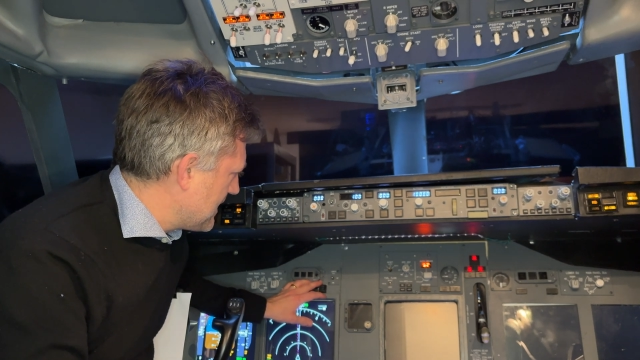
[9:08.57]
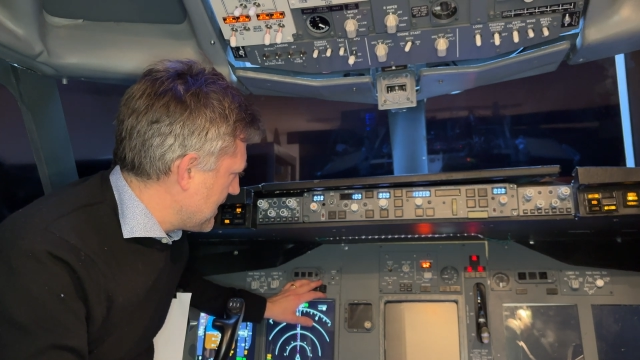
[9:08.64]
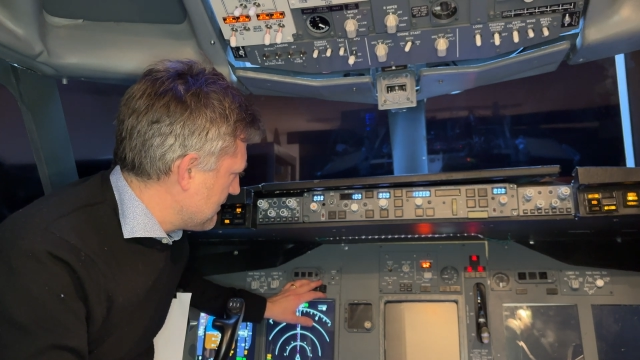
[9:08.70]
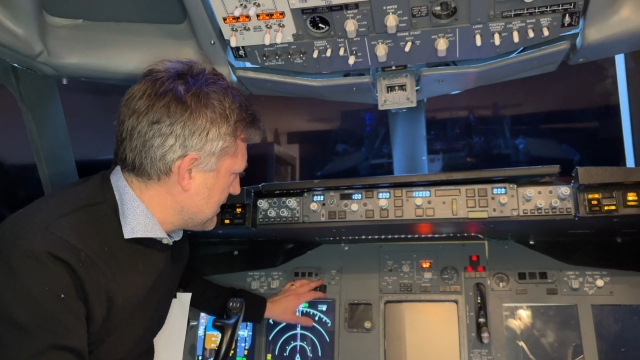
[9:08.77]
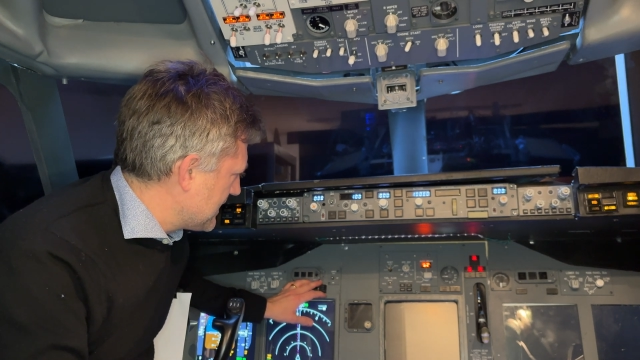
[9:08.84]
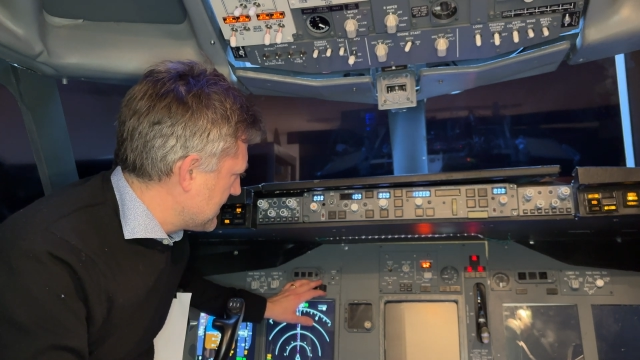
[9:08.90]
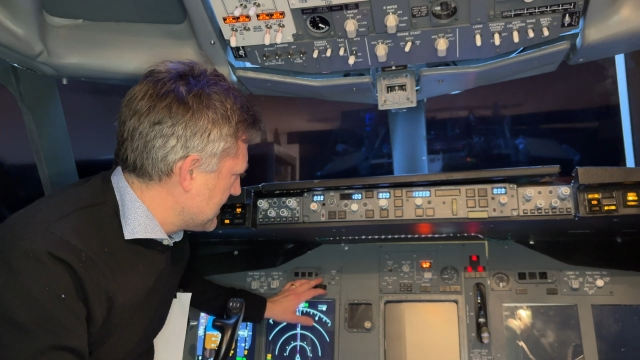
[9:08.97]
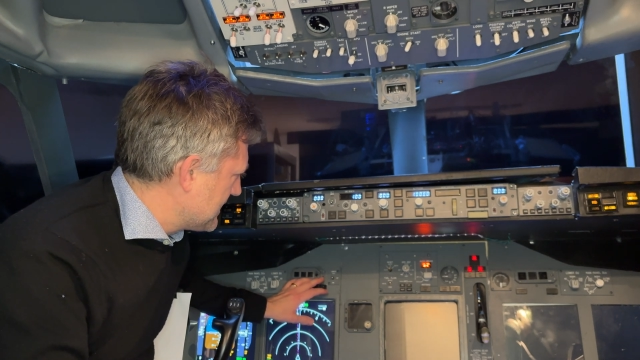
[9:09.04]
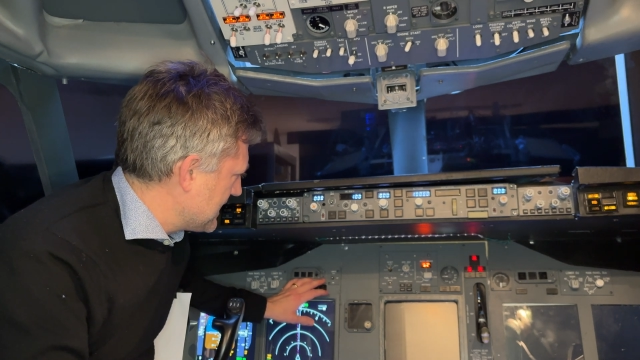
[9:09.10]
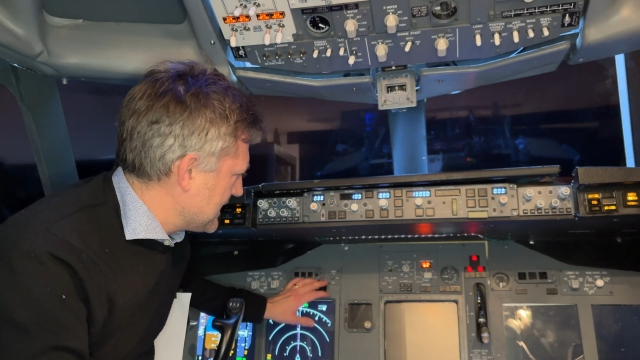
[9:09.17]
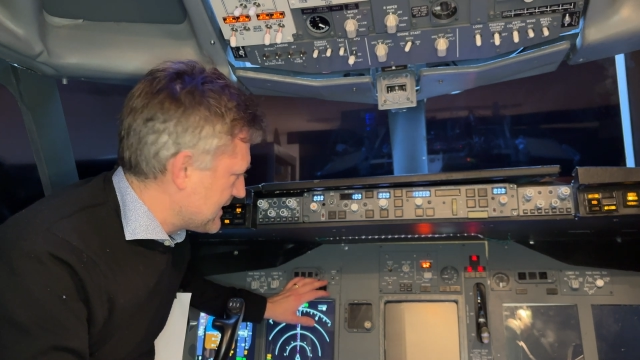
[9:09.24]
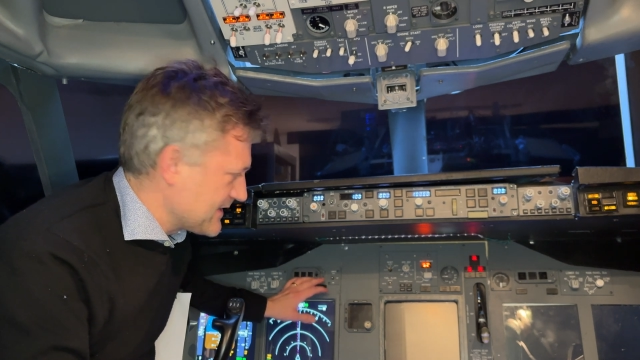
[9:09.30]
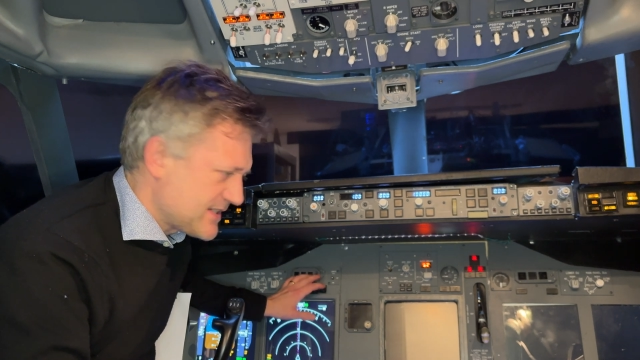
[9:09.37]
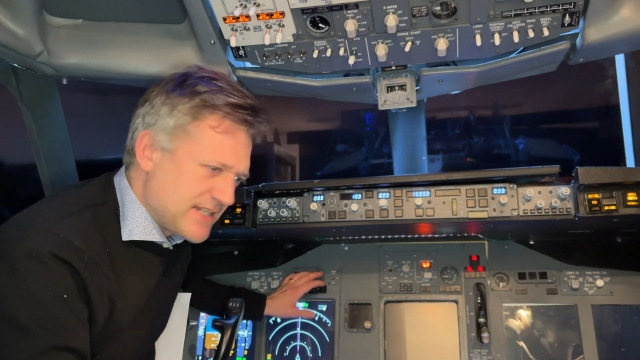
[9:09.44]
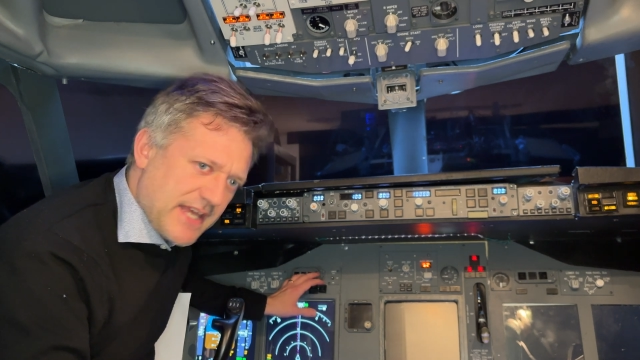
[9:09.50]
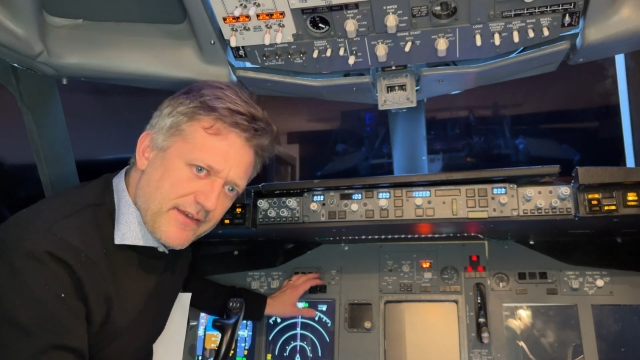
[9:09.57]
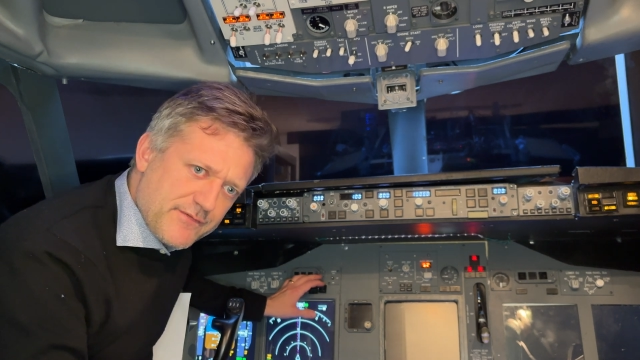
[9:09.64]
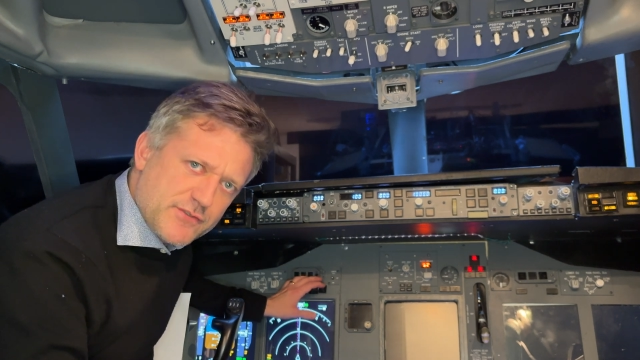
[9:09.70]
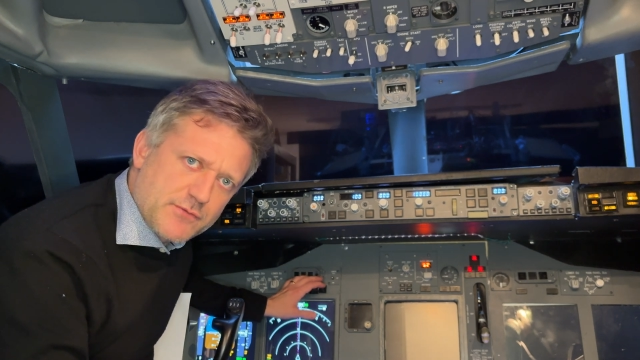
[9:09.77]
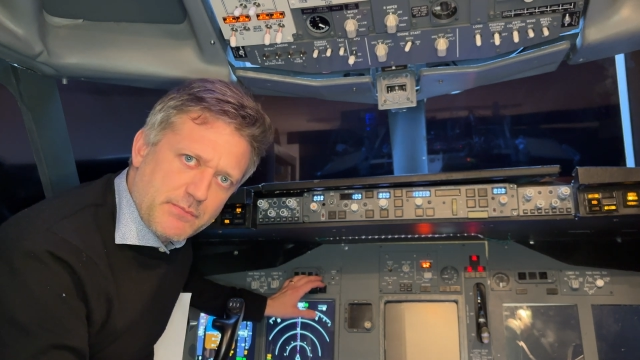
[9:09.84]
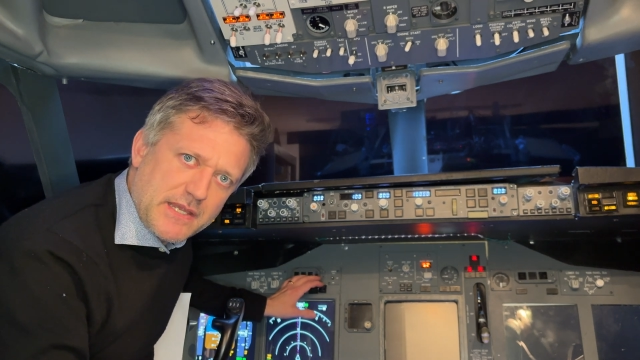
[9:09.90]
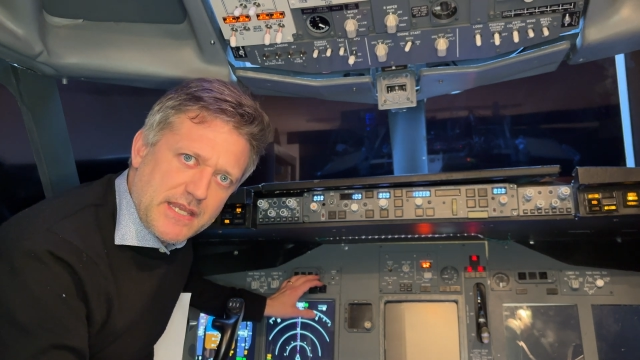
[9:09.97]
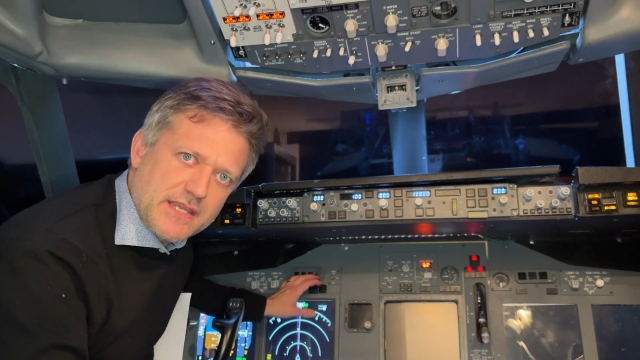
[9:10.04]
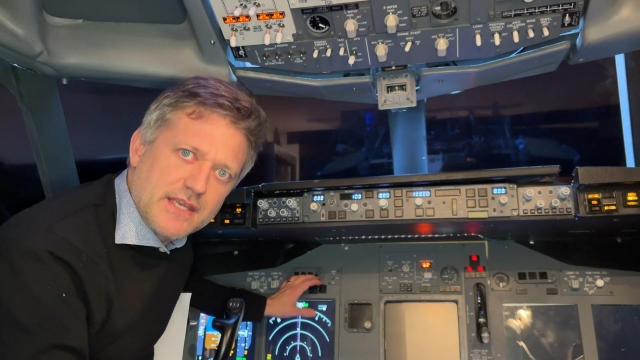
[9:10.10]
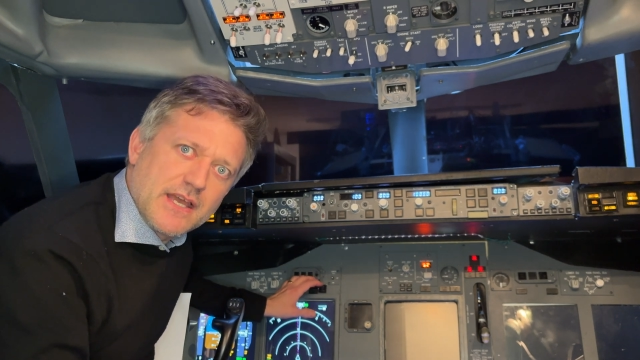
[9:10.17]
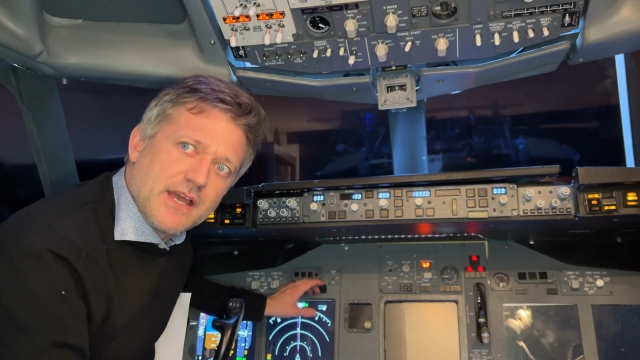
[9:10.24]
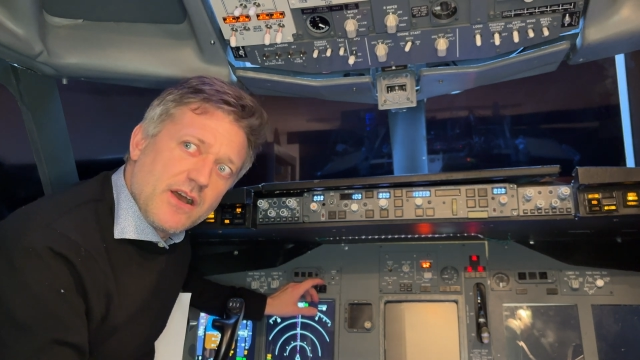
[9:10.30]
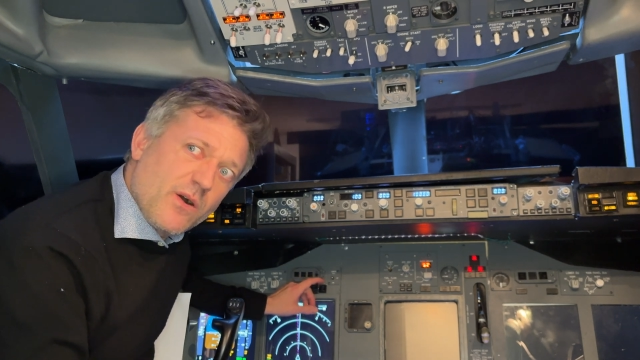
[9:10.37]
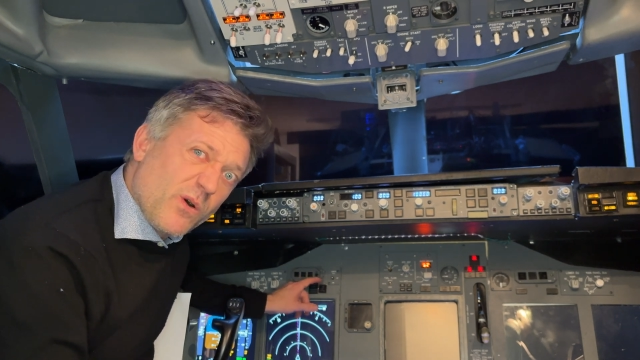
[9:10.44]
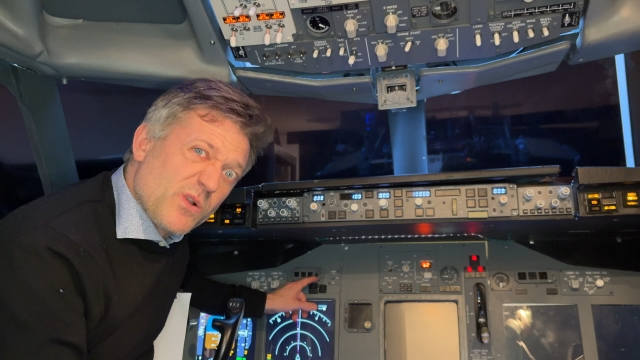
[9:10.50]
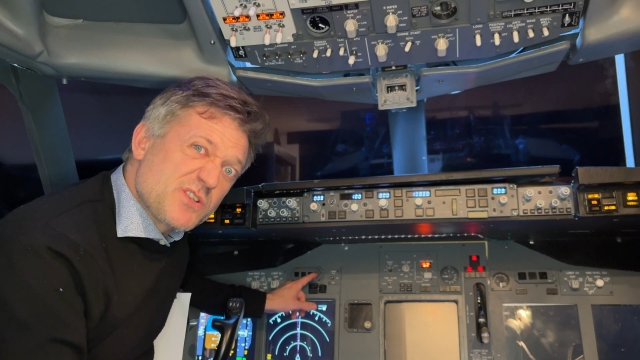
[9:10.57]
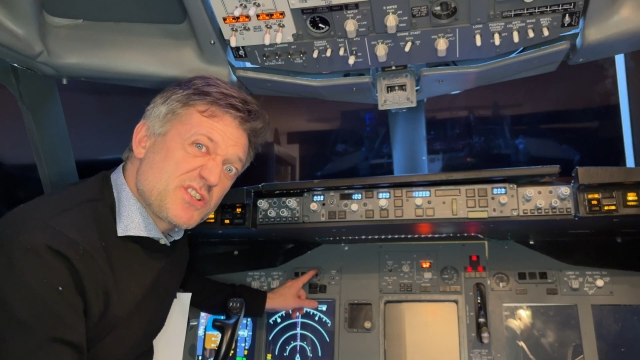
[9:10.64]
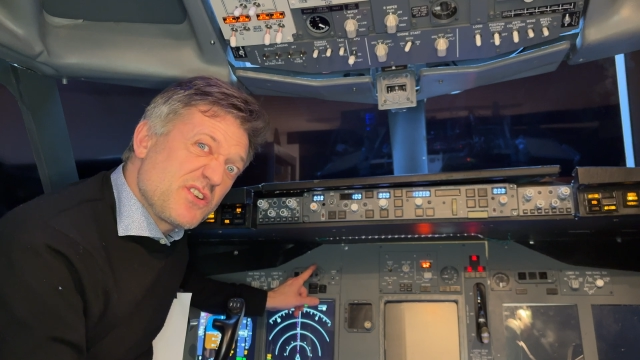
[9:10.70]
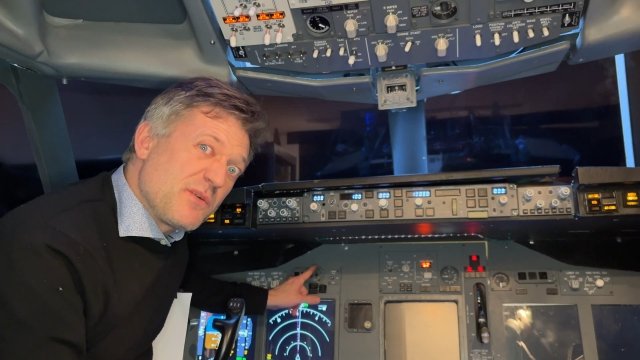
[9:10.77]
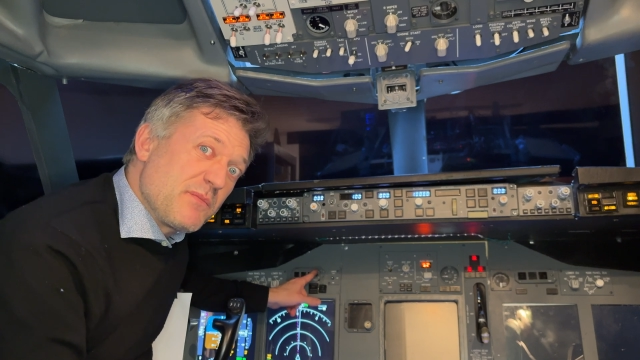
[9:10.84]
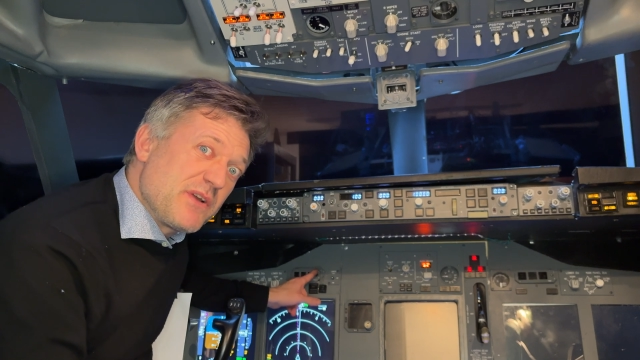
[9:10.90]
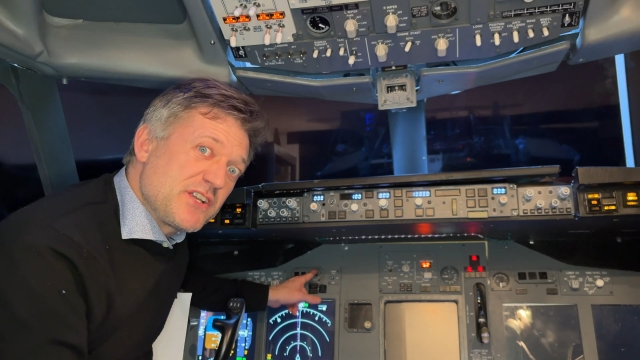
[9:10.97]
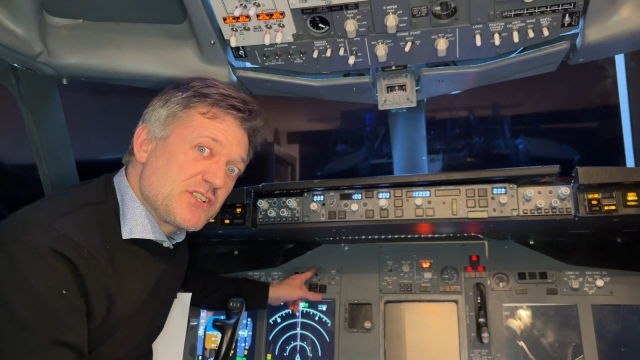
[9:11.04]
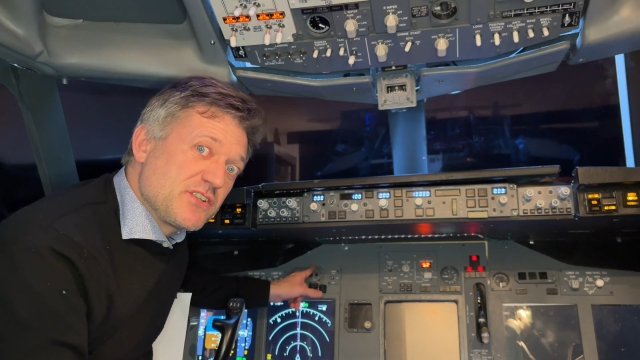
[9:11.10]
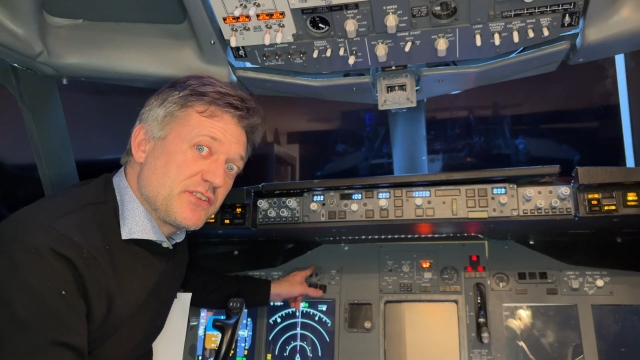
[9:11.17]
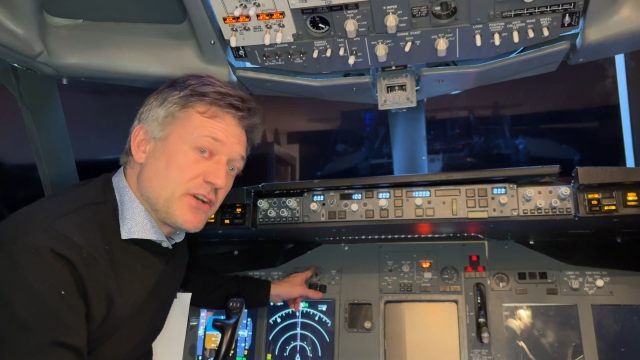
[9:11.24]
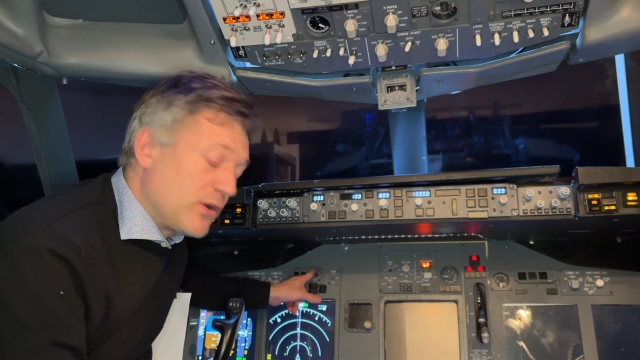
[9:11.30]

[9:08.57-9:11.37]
I reckon it doesn't have to be. Also I mentioned the